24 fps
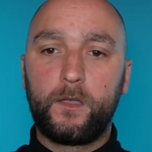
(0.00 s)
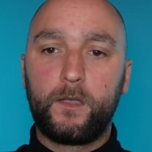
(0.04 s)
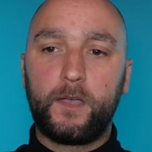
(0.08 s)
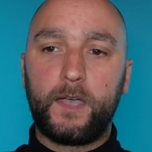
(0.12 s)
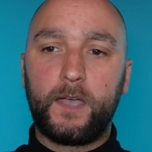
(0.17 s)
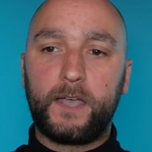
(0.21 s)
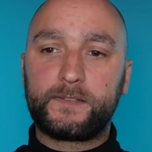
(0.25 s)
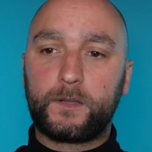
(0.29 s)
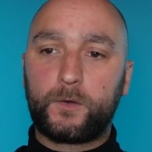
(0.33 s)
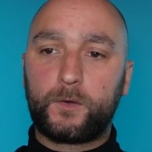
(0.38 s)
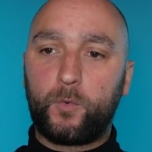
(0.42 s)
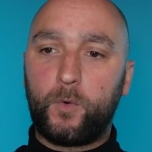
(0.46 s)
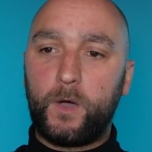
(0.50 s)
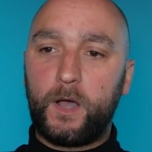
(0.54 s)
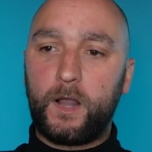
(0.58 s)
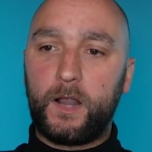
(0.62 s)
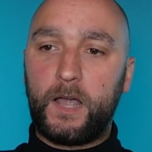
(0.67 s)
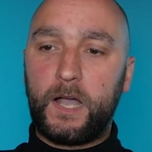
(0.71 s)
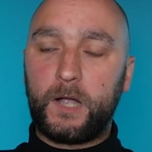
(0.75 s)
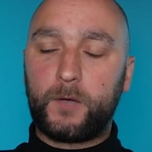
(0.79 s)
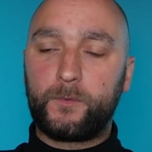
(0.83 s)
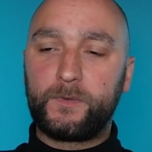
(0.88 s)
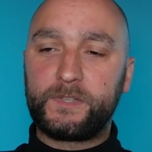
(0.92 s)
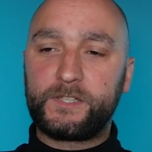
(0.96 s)
as a Quell
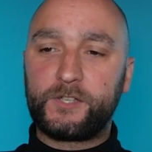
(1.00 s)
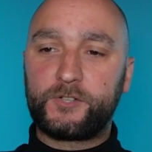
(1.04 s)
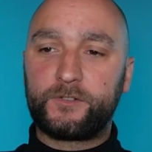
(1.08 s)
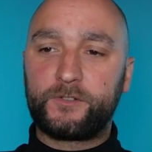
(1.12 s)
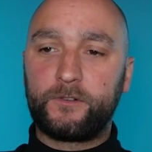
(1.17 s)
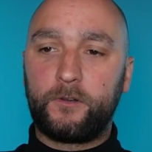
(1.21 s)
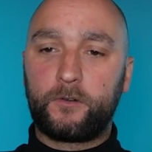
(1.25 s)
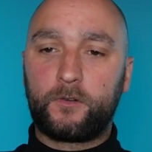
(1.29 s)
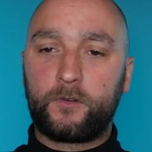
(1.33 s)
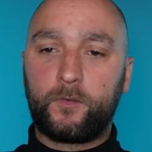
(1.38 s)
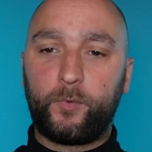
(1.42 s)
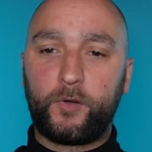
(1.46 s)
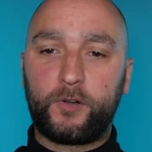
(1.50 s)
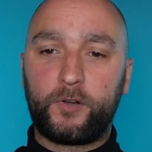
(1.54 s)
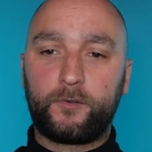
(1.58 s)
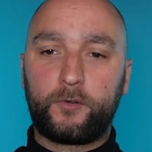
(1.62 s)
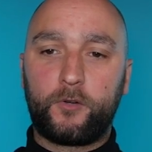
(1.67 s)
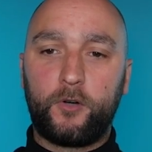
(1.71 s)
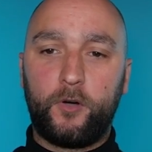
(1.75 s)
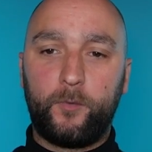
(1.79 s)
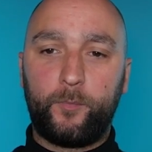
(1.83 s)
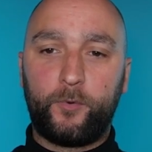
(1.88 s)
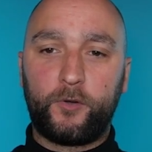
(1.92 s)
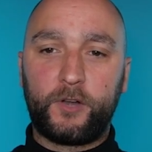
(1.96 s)
Acquisition
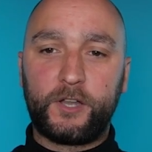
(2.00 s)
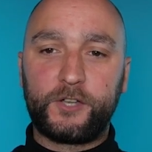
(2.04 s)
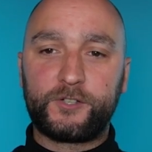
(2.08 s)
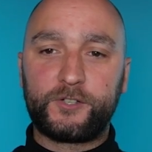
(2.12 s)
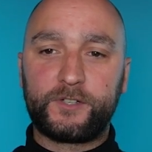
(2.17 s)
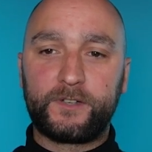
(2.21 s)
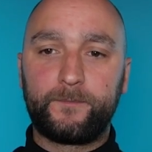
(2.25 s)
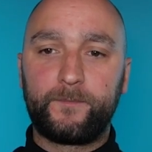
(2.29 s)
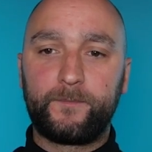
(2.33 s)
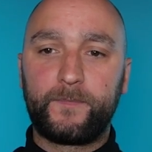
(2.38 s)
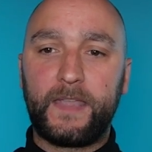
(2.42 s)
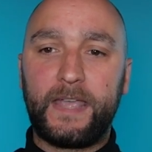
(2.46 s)
Corporation,